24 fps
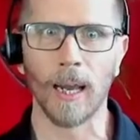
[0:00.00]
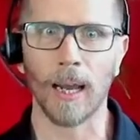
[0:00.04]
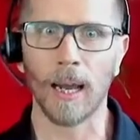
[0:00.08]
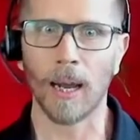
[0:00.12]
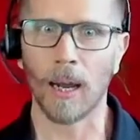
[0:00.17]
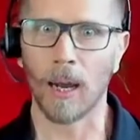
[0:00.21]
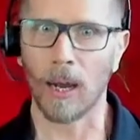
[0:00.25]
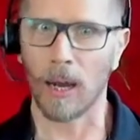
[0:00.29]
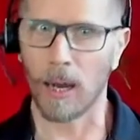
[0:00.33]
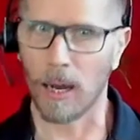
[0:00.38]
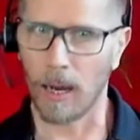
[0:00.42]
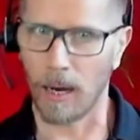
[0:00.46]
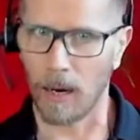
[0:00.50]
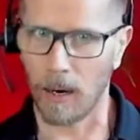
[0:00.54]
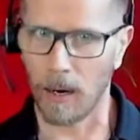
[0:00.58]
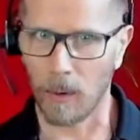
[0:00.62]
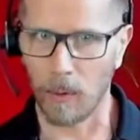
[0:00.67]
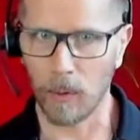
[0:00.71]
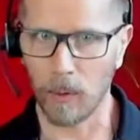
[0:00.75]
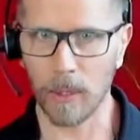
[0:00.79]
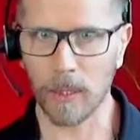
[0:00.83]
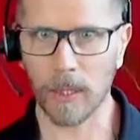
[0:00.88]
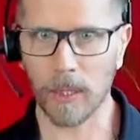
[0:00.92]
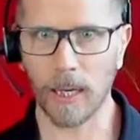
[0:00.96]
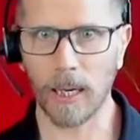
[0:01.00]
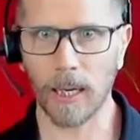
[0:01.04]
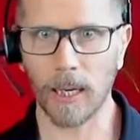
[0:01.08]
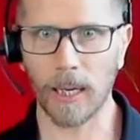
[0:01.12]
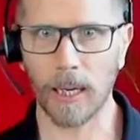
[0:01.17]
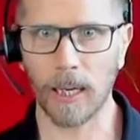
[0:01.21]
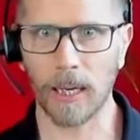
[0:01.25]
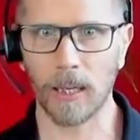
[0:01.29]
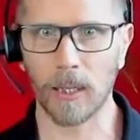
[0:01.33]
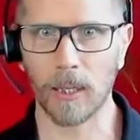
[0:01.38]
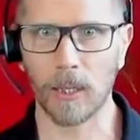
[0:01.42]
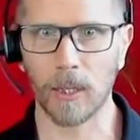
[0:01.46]
We're just gonna
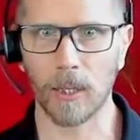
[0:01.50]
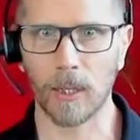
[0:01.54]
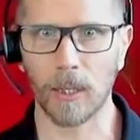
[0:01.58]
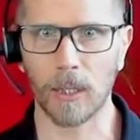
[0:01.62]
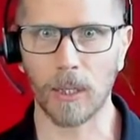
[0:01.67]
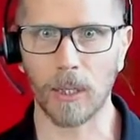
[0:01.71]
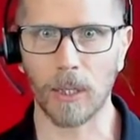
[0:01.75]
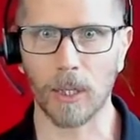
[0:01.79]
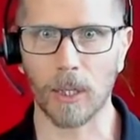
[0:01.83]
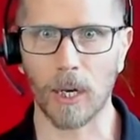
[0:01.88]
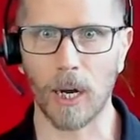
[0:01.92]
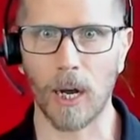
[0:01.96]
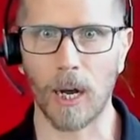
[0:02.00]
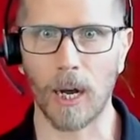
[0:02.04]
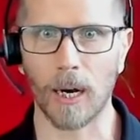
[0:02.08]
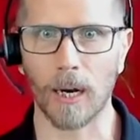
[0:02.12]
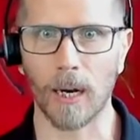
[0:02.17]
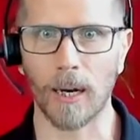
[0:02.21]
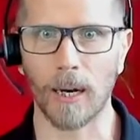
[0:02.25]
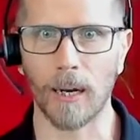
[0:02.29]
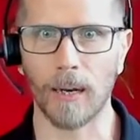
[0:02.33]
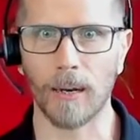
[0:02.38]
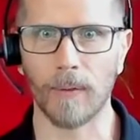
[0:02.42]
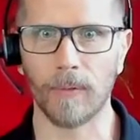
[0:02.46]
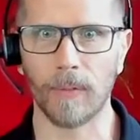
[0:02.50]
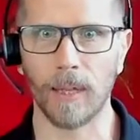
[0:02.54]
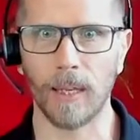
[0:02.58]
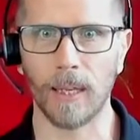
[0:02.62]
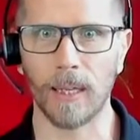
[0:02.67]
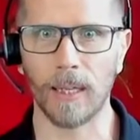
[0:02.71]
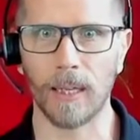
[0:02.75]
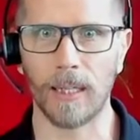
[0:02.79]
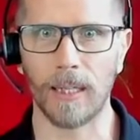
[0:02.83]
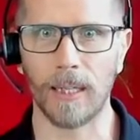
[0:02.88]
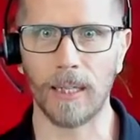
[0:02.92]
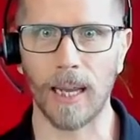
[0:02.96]
get into the song of
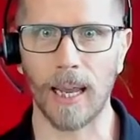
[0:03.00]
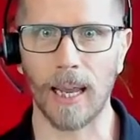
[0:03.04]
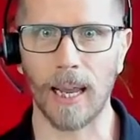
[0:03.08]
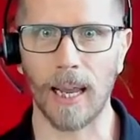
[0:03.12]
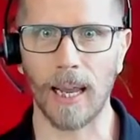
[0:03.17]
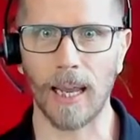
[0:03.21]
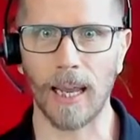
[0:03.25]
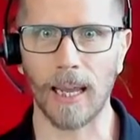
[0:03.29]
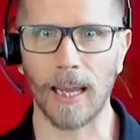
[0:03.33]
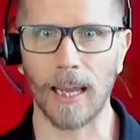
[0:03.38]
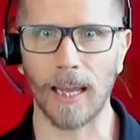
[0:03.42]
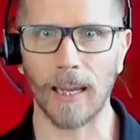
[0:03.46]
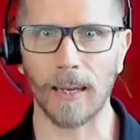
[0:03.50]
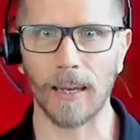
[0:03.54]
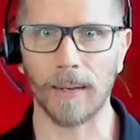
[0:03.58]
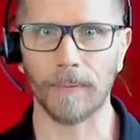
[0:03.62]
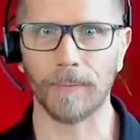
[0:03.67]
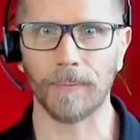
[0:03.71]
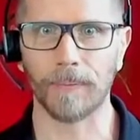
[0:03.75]
the day.